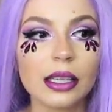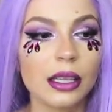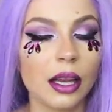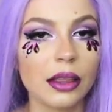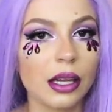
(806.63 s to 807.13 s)

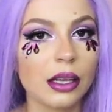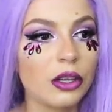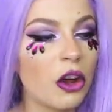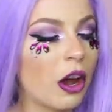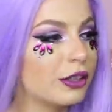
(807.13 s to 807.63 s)
nothing
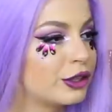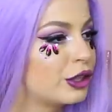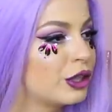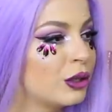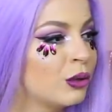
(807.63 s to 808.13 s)
not a
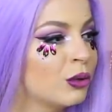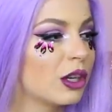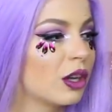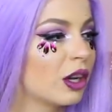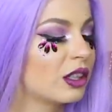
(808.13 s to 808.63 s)
shoe
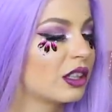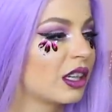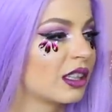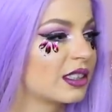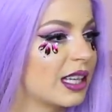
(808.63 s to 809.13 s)
not
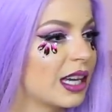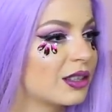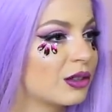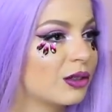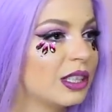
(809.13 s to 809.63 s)
an
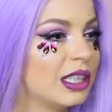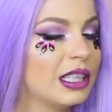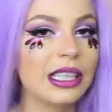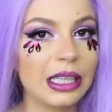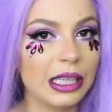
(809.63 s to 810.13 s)

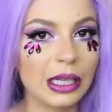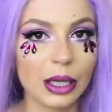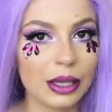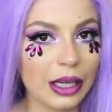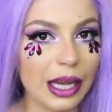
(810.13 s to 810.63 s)
accessory
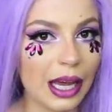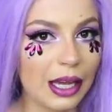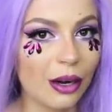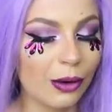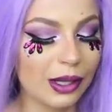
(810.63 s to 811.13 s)
nothing
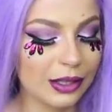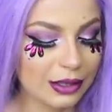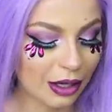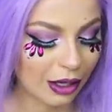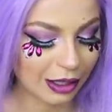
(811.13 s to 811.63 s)
at all in this
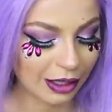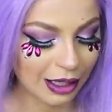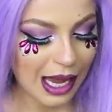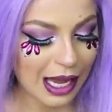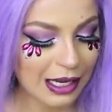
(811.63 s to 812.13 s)
color
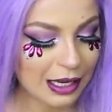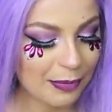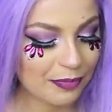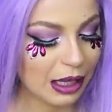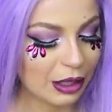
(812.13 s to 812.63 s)
and
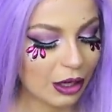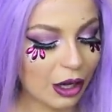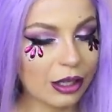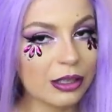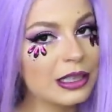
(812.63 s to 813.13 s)
um, the
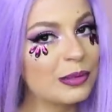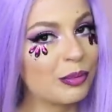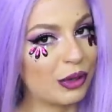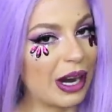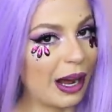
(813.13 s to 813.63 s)
color is
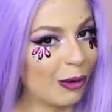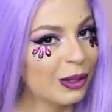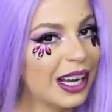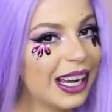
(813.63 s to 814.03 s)
brown